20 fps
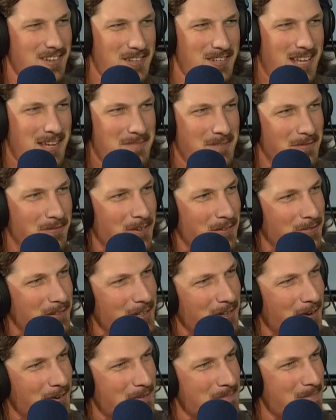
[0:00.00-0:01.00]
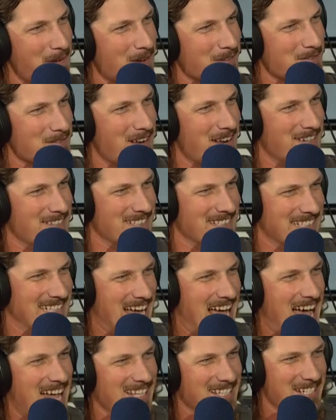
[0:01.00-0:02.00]
you gave me $1,500 when I was in
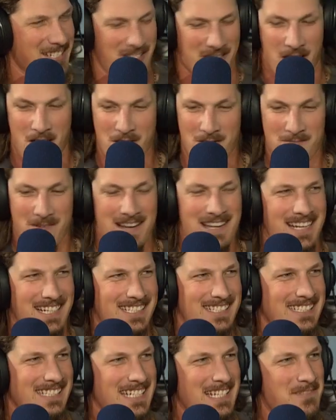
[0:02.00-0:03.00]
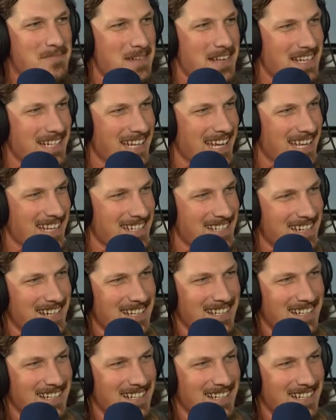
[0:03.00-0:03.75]
college, you might not have seen me again.